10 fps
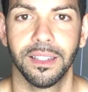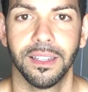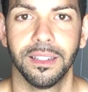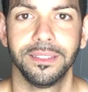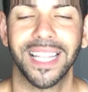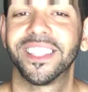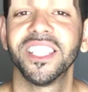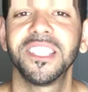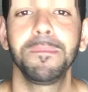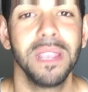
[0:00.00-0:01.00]
That
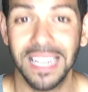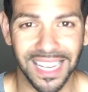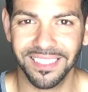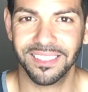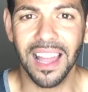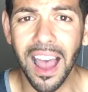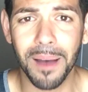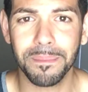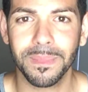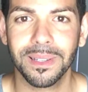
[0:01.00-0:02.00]
doesn't mean I stop.
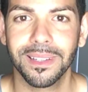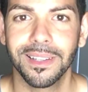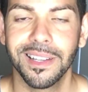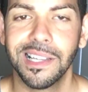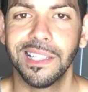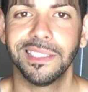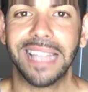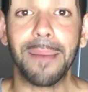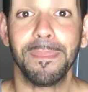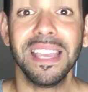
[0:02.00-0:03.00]
That
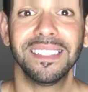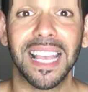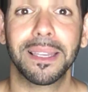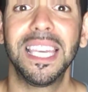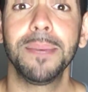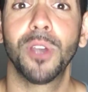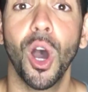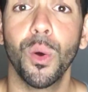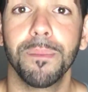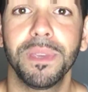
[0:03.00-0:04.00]
means I keep
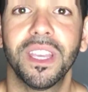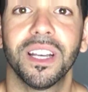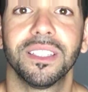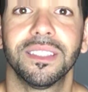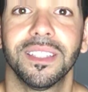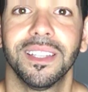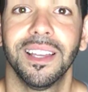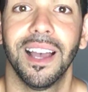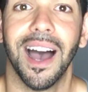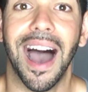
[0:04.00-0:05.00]
going because
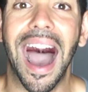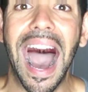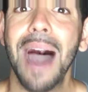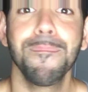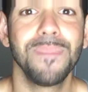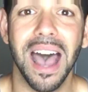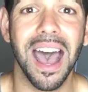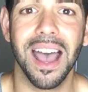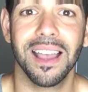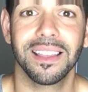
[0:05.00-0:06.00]
I'm
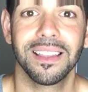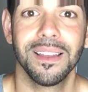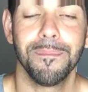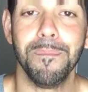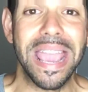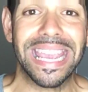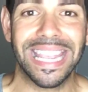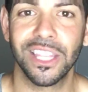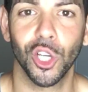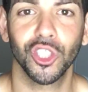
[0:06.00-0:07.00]
not making
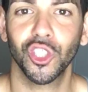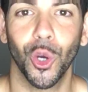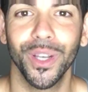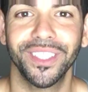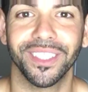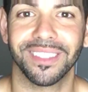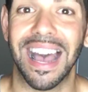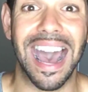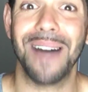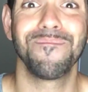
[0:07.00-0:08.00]
those choices.
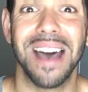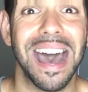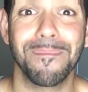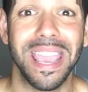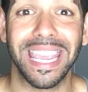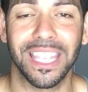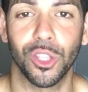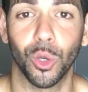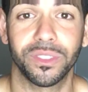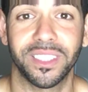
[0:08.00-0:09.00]
I'm not making
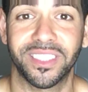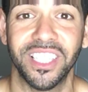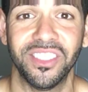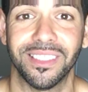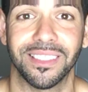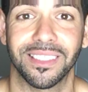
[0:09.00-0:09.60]
those decisions.